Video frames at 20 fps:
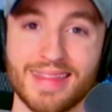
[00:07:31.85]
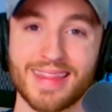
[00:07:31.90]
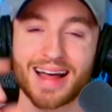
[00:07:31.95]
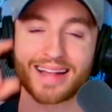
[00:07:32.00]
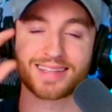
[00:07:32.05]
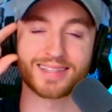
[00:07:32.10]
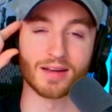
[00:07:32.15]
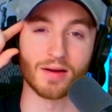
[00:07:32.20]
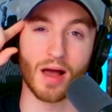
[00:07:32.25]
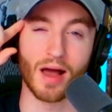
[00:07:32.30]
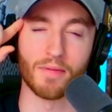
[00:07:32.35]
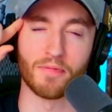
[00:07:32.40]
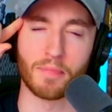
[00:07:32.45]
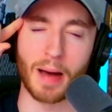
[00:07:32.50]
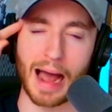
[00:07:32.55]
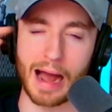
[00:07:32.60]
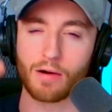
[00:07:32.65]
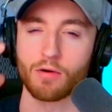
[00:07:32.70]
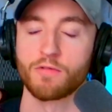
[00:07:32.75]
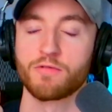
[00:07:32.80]
that's a
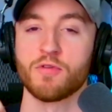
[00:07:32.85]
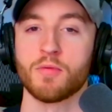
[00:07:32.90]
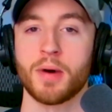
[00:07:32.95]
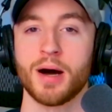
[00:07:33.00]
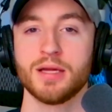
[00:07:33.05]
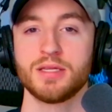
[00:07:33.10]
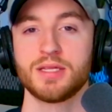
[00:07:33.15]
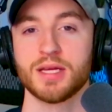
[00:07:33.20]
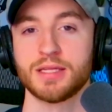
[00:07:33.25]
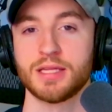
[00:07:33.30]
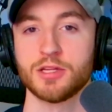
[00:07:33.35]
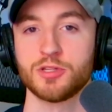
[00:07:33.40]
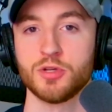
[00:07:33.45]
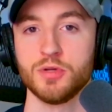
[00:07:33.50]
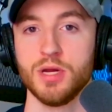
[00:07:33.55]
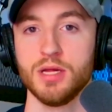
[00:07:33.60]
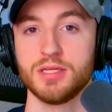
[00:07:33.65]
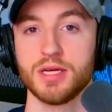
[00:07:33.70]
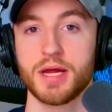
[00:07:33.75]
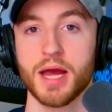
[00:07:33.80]
powerful mindset that
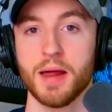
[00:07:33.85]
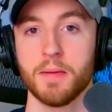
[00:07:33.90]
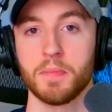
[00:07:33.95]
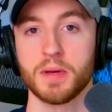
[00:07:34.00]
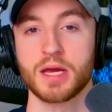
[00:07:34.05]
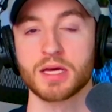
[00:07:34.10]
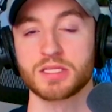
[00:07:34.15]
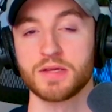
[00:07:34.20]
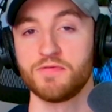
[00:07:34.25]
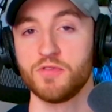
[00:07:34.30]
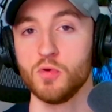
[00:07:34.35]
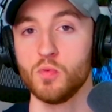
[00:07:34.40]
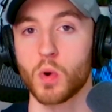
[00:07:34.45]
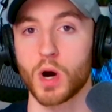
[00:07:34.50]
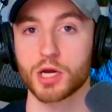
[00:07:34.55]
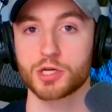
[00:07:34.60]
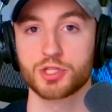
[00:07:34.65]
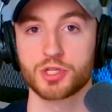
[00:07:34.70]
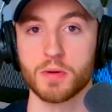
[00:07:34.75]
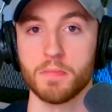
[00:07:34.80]
you need to get, because if you
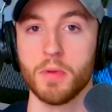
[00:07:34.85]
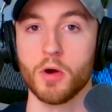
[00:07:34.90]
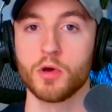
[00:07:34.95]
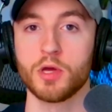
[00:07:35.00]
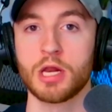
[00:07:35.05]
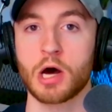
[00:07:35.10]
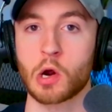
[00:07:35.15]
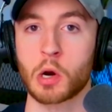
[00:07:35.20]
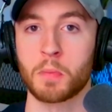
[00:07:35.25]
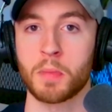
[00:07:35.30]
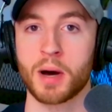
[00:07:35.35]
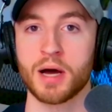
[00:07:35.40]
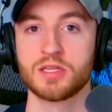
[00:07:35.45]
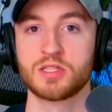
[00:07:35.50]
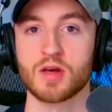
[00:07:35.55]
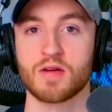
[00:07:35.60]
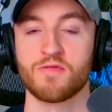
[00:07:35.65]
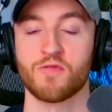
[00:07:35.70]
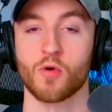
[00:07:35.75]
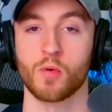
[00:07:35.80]
watch the $1 Million
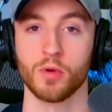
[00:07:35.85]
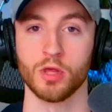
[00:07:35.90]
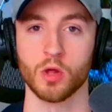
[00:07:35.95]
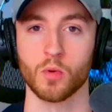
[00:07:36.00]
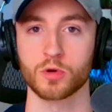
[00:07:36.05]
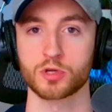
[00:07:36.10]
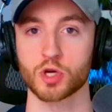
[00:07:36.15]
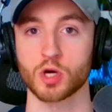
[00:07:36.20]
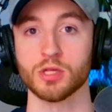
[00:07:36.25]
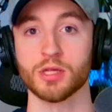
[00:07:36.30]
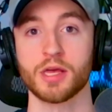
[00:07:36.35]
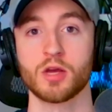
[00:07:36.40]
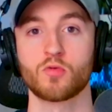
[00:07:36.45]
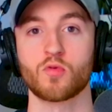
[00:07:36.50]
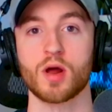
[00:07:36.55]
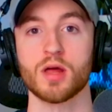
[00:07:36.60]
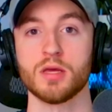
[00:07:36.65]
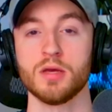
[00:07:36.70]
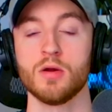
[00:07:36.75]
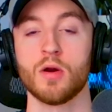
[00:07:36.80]
Mindset Formula, which I'll link
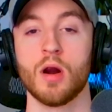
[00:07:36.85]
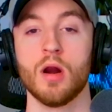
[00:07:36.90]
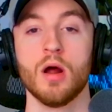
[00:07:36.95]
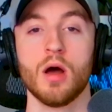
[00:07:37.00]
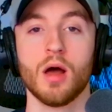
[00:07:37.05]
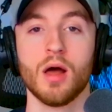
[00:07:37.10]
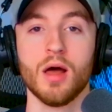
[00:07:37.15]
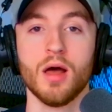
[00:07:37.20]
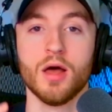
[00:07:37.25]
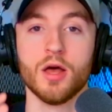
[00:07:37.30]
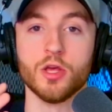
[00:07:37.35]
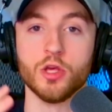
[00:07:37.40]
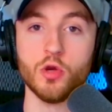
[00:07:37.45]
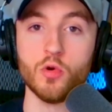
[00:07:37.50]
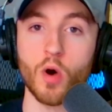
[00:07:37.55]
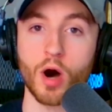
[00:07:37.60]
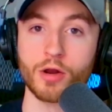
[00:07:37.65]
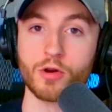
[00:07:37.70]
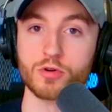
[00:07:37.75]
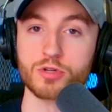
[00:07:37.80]
right here,
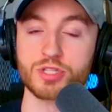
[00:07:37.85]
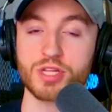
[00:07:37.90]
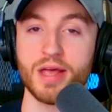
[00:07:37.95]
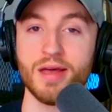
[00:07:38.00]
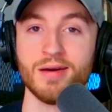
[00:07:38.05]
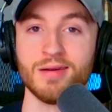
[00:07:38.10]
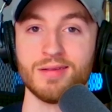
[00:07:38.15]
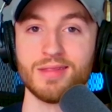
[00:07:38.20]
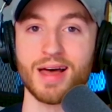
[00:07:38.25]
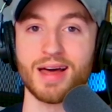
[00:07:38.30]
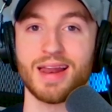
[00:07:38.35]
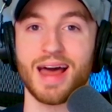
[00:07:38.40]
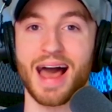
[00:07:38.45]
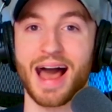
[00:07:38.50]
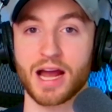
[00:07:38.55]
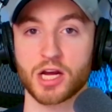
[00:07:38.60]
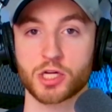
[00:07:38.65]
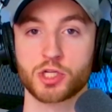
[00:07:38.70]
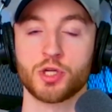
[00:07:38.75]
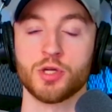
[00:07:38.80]
you understand that
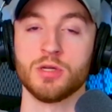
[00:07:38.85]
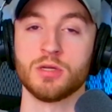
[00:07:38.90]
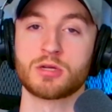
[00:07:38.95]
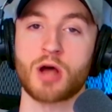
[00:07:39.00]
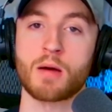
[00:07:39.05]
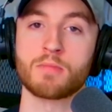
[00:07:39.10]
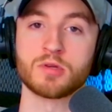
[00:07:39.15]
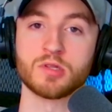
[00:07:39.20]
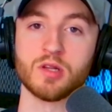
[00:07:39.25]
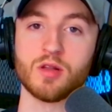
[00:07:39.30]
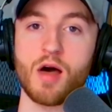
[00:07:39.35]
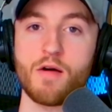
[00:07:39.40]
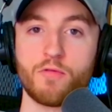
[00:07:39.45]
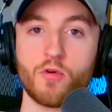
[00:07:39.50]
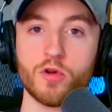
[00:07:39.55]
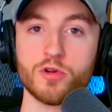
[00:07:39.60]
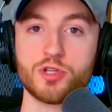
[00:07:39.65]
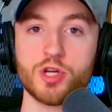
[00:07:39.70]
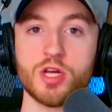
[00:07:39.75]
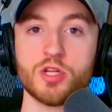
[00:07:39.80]
action times
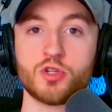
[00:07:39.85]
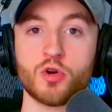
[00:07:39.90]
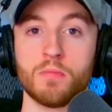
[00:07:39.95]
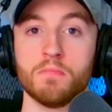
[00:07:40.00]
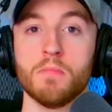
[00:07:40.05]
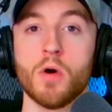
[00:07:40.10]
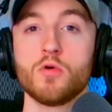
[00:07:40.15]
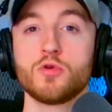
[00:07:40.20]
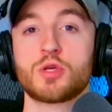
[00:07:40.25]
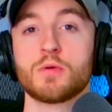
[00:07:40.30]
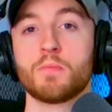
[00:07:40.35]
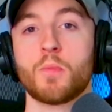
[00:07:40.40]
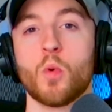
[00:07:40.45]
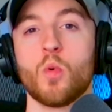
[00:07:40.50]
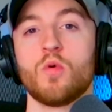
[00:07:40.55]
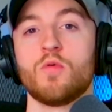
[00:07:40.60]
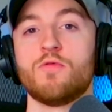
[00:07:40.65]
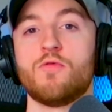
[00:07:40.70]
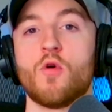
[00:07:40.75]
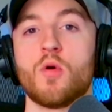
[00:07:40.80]
leverage is your most
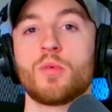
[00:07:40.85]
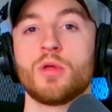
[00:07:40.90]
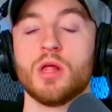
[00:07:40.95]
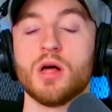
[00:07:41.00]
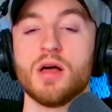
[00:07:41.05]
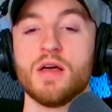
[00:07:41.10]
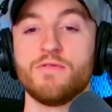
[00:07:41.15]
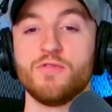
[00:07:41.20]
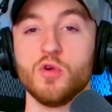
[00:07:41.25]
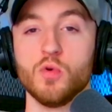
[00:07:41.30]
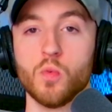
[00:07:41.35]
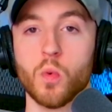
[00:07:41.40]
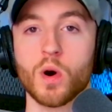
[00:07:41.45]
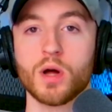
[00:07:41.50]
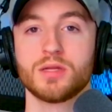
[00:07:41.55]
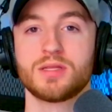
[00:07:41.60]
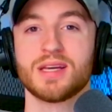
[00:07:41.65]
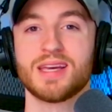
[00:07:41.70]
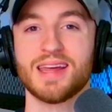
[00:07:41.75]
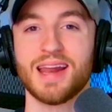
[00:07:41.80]
important formula if you
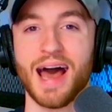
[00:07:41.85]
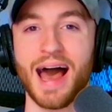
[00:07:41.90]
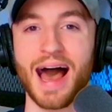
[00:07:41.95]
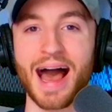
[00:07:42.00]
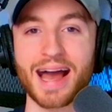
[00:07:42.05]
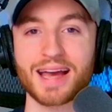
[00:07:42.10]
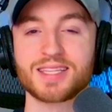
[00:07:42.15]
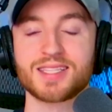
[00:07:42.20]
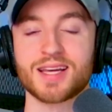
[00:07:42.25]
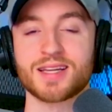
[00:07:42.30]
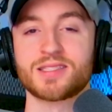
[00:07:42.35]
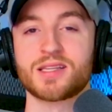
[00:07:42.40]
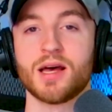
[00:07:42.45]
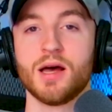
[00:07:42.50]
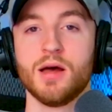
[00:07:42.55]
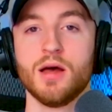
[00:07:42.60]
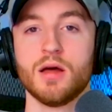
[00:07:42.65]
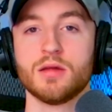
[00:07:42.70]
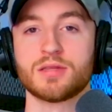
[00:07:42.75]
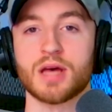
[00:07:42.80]
want to get access
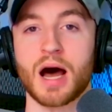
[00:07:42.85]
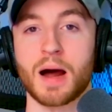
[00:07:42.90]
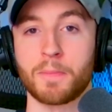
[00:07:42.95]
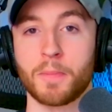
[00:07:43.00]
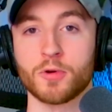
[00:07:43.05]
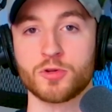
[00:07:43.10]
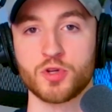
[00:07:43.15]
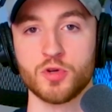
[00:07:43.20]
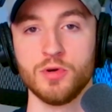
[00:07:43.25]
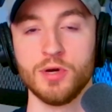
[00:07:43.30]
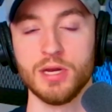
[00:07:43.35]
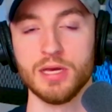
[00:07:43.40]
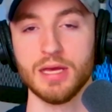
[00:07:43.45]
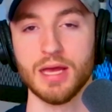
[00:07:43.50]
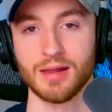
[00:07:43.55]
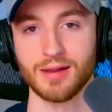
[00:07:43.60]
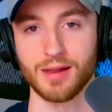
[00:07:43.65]
to opportunity in